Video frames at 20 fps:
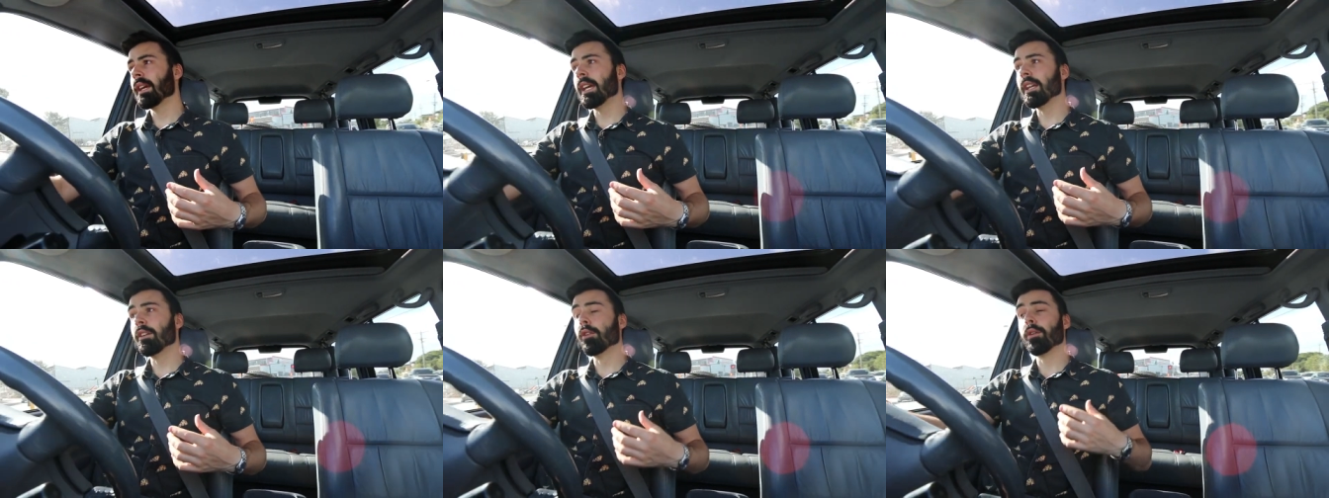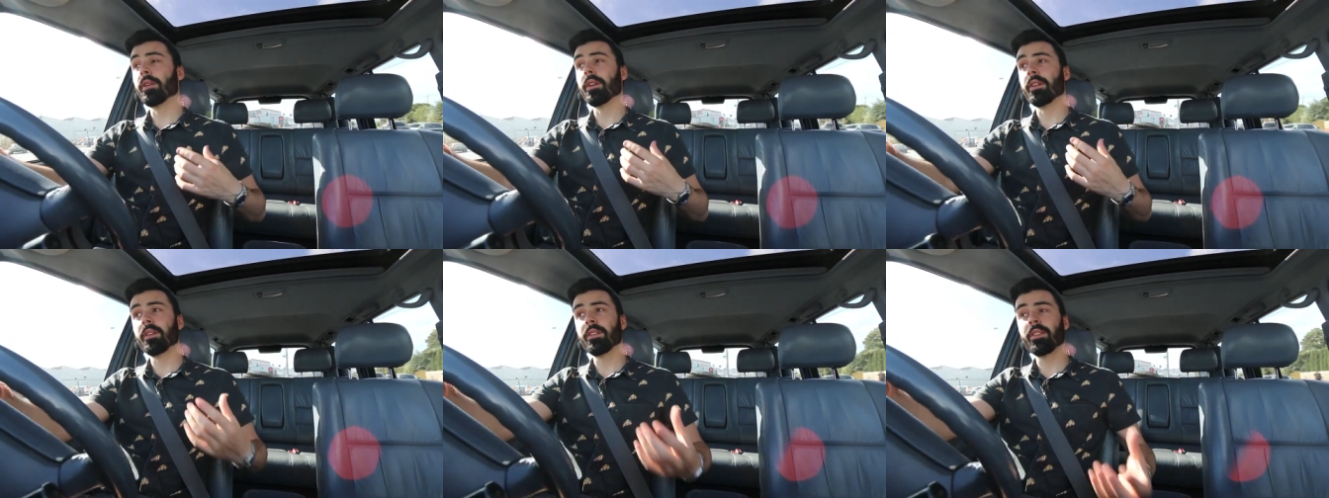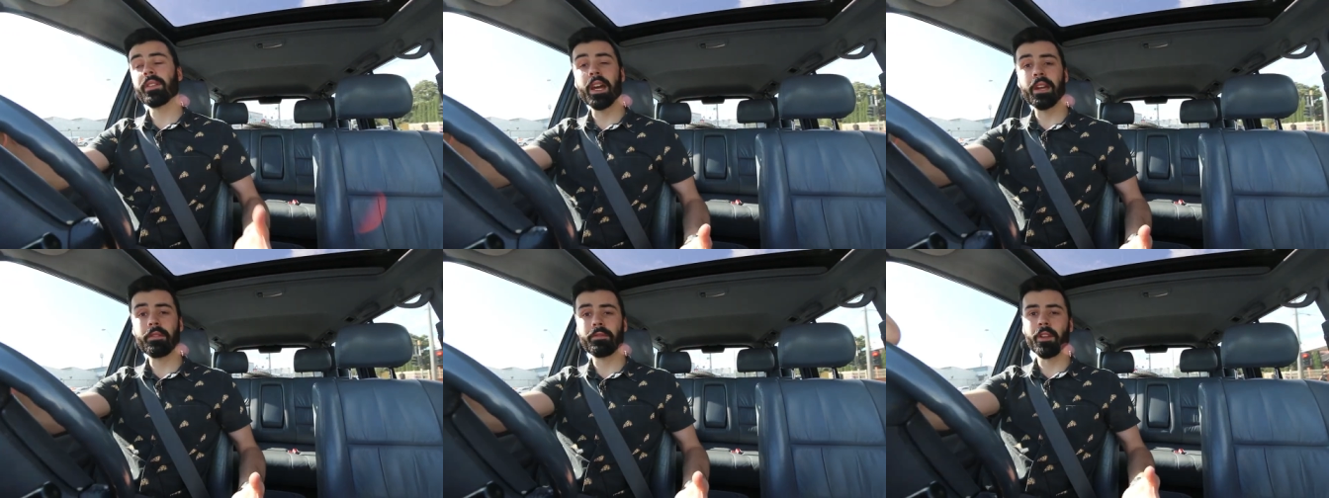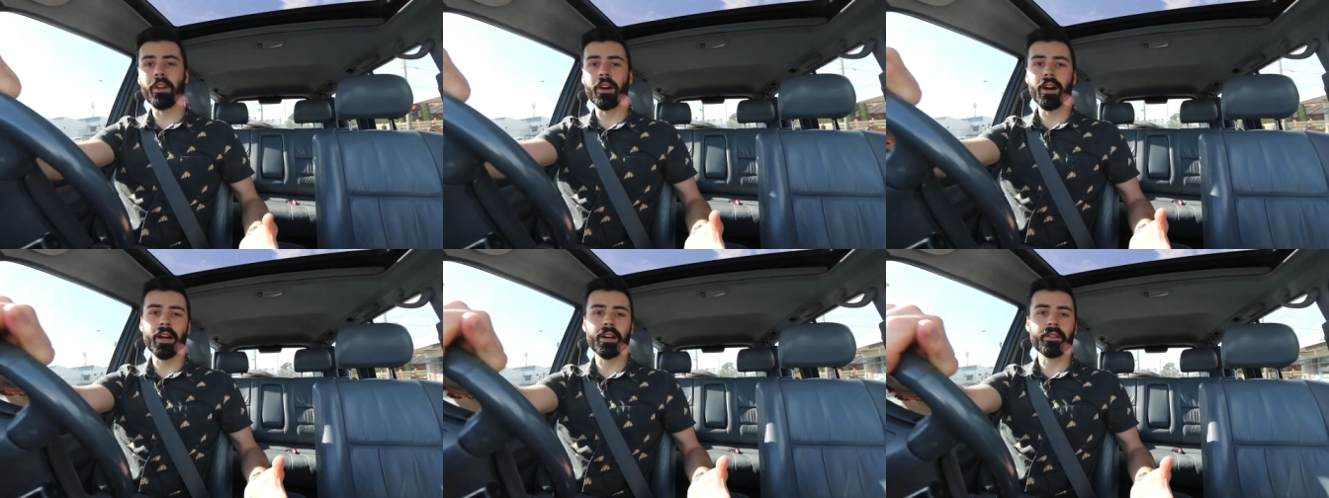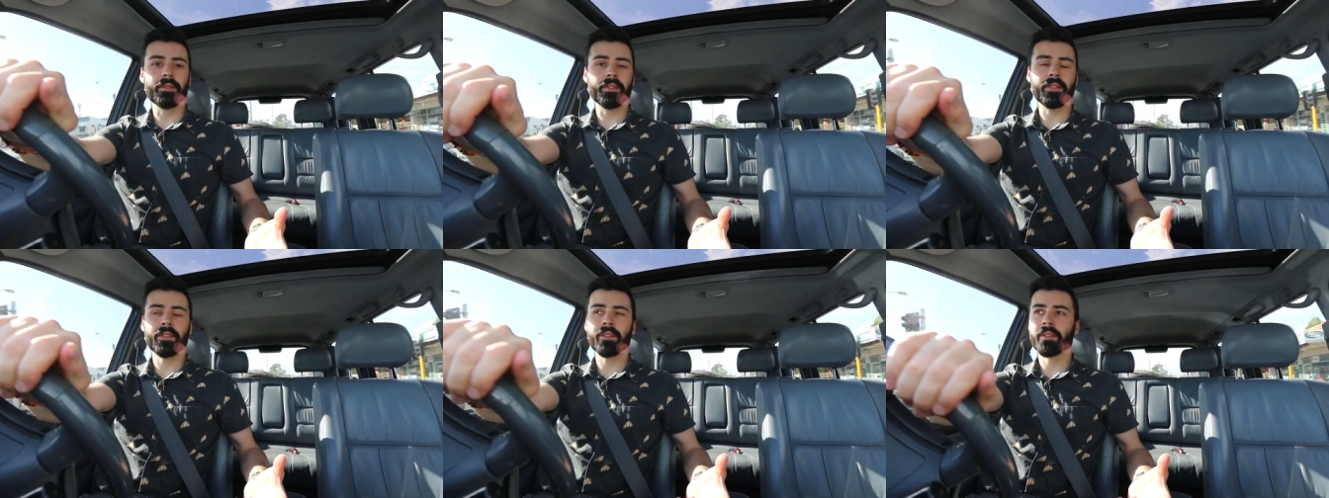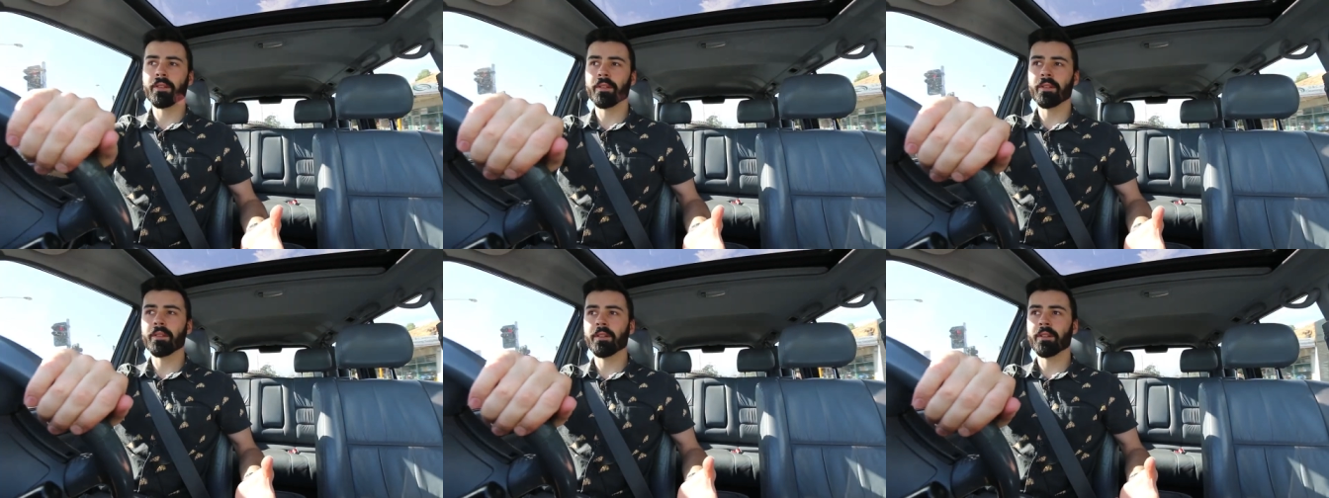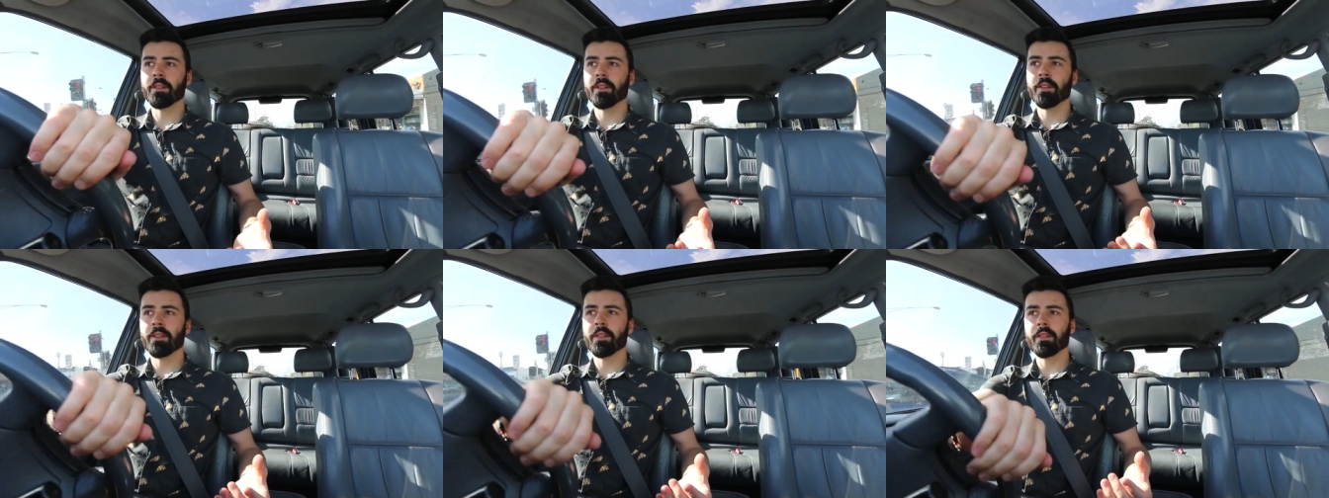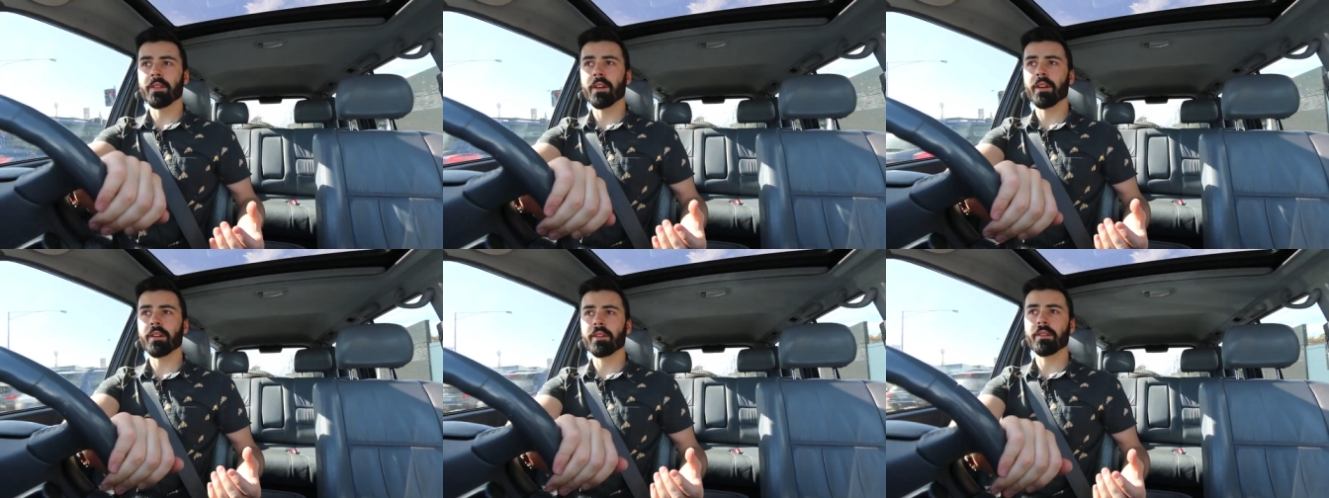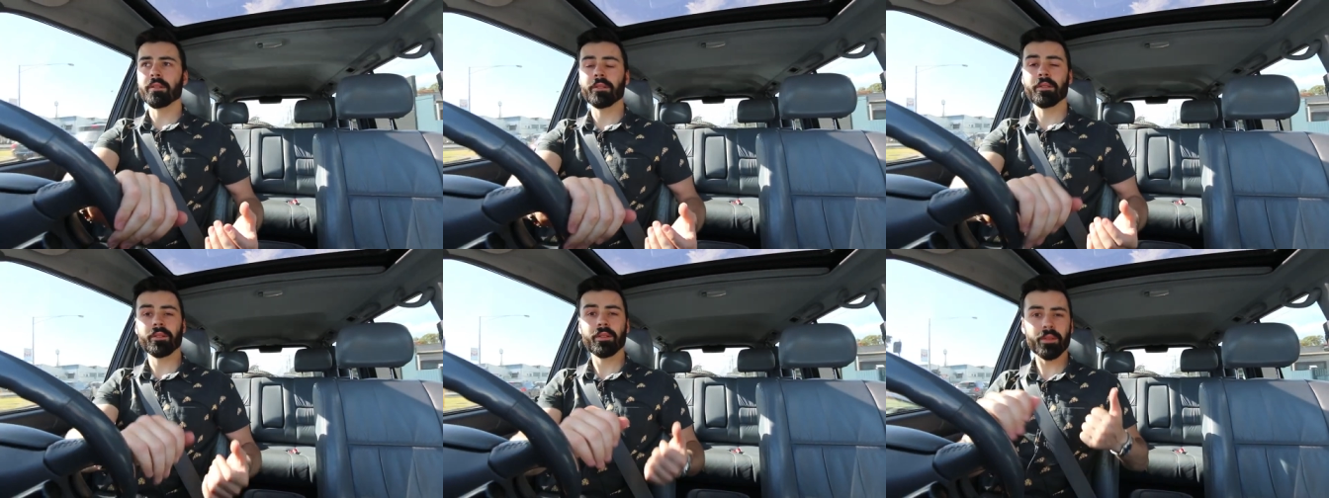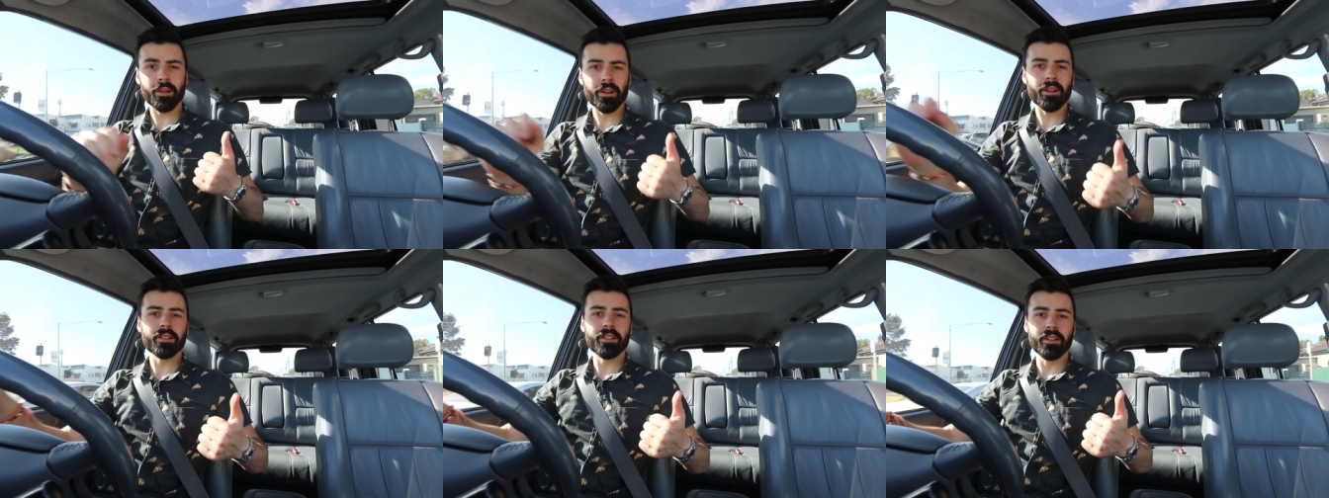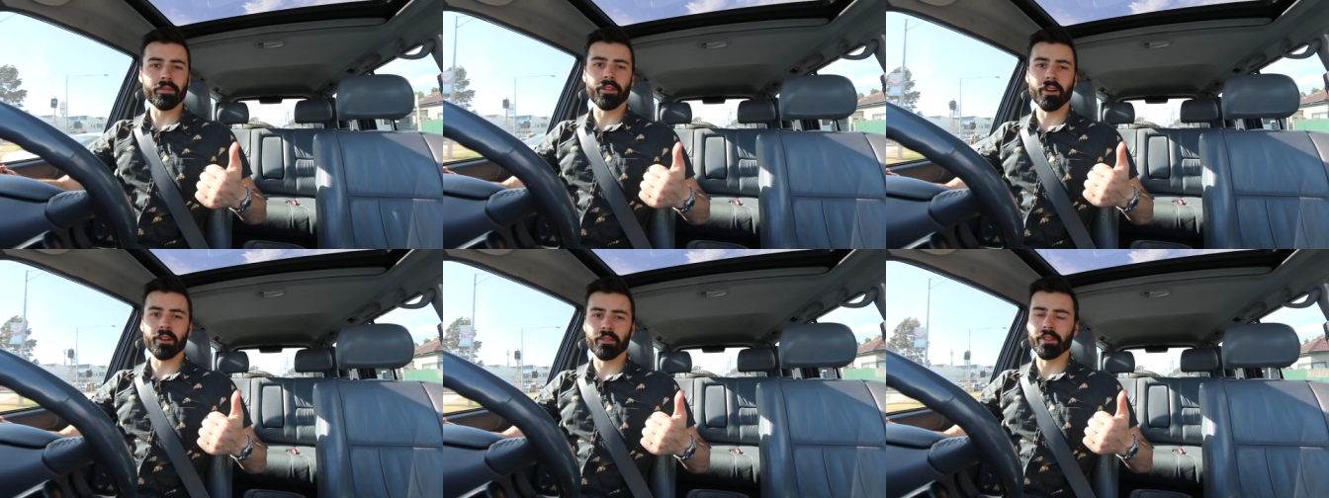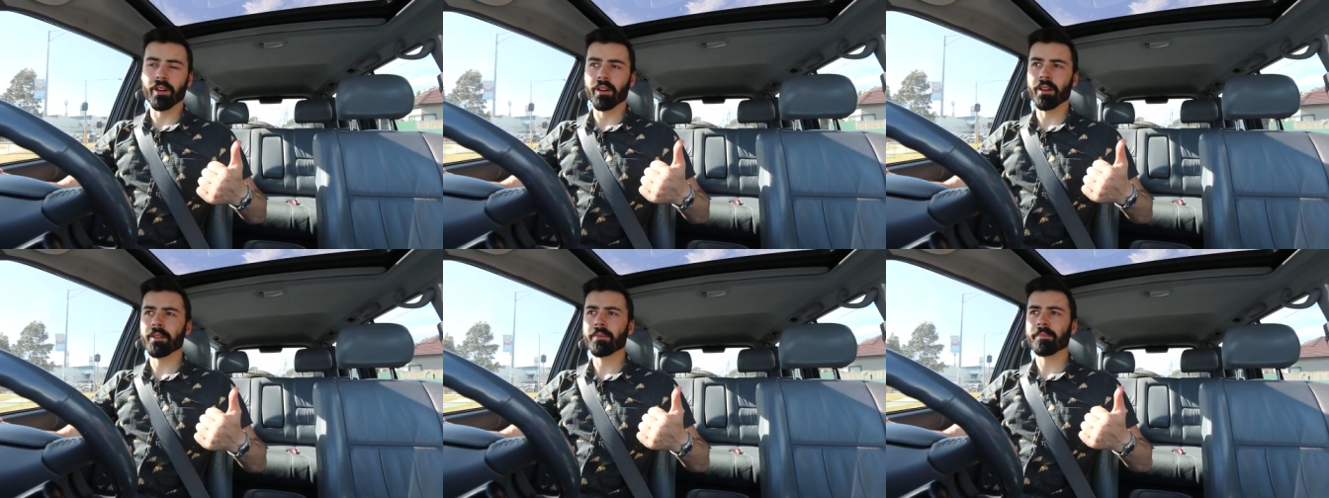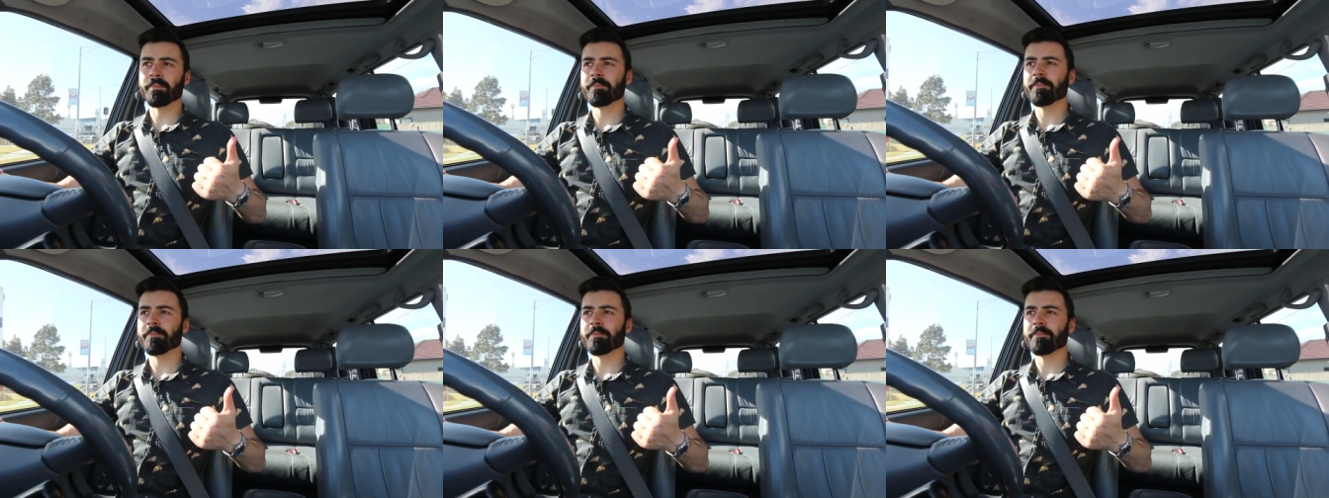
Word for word: in order to save lives. So good on you, Volvo.